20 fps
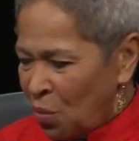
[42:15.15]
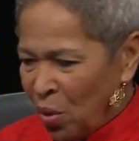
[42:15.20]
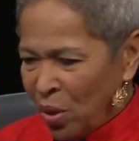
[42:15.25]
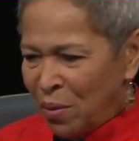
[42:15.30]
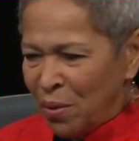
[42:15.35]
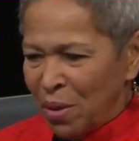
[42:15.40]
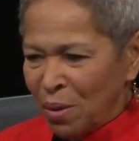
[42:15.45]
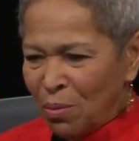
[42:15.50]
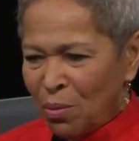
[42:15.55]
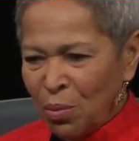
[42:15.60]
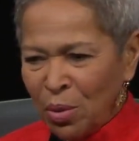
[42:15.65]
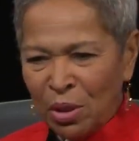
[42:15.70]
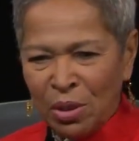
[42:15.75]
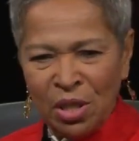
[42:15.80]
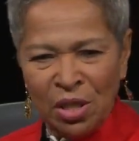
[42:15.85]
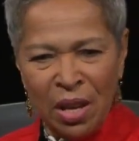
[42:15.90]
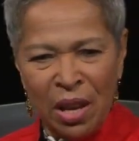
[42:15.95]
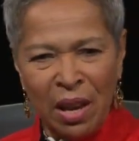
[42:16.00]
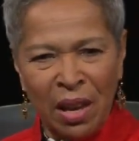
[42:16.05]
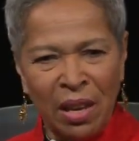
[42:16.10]
one of them would
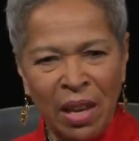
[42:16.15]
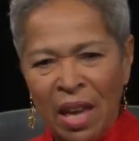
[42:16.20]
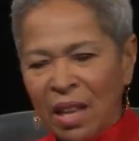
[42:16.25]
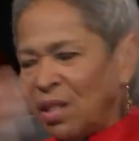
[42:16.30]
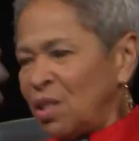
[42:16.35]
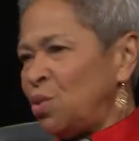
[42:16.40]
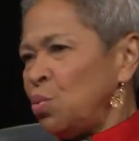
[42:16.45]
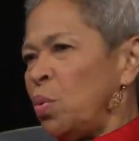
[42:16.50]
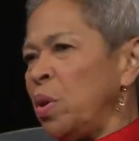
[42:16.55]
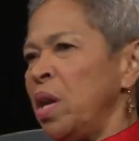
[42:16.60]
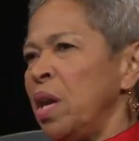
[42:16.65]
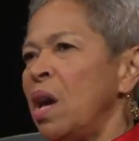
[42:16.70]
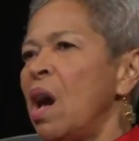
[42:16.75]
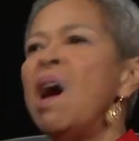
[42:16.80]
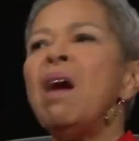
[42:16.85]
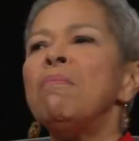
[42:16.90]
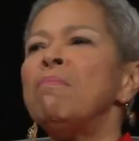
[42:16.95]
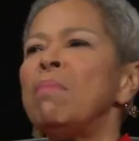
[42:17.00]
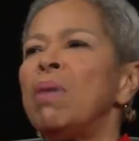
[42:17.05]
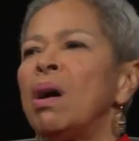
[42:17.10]
say, yes, we
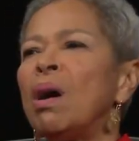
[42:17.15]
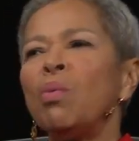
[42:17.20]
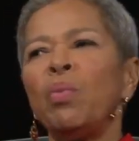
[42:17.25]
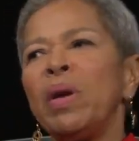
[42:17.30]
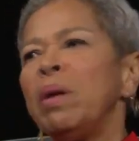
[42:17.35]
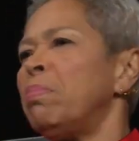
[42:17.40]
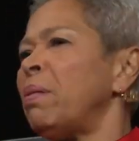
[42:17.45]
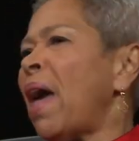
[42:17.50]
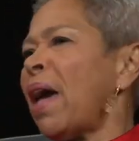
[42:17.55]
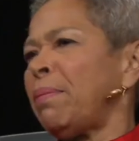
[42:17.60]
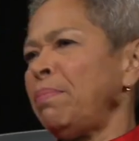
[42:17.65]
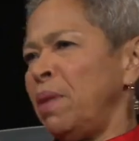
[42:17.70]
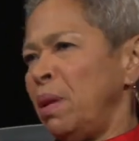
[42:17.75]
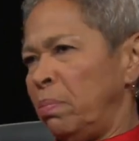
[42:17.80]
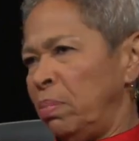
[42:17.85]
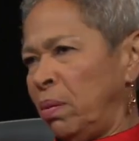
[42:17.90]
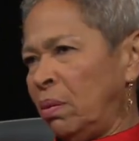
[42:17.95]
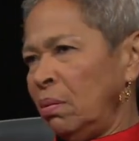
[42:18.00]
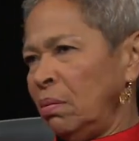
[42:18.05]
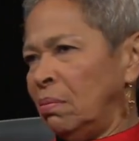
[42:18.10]
Kamba, we black
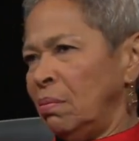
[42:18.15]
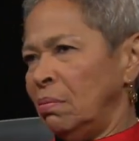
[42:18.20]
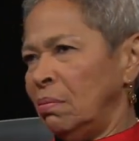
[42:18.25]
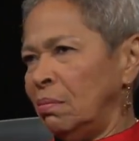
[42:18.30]
people.